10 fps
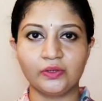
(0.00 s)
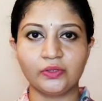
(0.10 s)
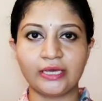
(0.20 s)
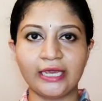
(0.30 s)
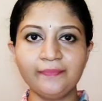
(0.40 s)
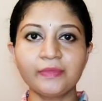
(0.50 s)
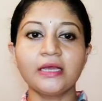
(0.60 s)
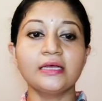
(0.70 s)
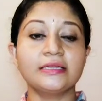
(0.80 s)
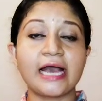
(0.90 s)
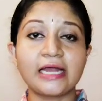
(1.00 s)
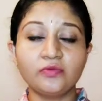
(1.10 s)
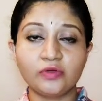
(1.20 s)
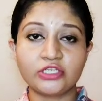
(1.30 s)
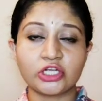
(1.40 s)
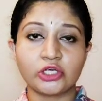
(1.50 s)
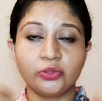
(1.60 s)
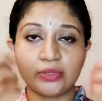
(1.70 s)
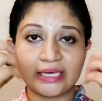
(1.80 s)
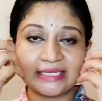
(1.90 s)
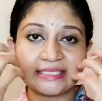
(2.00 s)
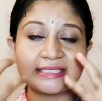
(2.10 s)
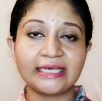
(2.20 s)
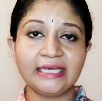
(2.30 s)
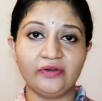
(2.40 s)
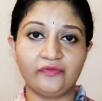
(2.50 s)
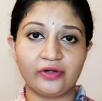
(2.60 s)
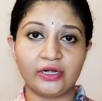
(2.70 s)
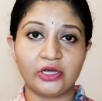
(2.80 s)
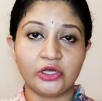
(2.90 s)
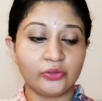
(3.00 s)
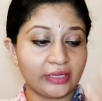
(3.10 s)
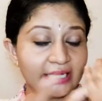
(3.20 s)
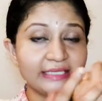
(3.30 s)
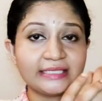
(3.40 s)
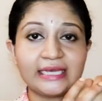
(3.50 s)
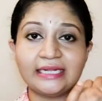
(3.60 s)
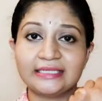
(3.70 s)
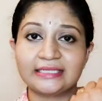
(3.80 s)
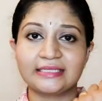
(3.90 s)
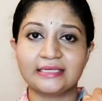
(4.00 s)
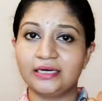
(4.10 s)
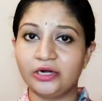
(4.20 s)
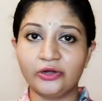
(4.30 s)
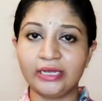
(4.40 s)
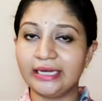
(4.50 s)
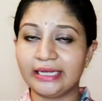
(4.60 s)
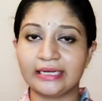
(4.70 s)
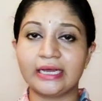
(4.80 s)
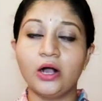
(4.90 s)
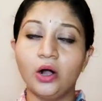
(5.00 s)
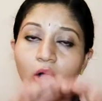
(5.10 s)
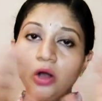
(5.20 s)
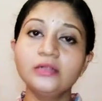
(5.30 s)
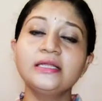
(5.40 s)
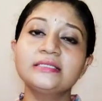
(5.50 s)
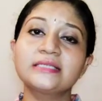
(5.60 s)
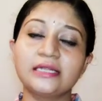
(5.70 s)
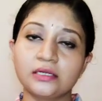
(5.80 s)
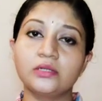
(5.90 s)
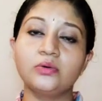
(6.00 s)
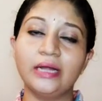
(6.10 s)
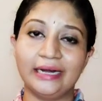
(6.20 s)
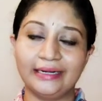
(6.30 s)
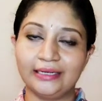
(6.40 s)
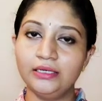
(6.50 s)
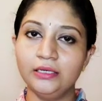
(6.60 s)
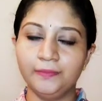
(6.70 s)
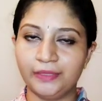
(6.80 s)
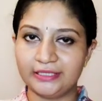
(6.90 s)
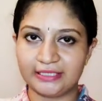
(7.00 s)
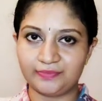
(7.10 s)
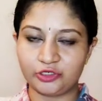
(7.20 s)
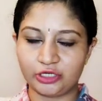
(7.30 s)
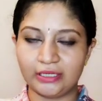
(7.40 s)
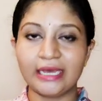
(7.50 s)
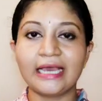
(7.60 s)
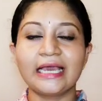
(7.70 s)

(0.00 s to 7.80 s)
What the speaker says: Okay? That which you can see in front, you can sense. Are you getting it? All these include under perception.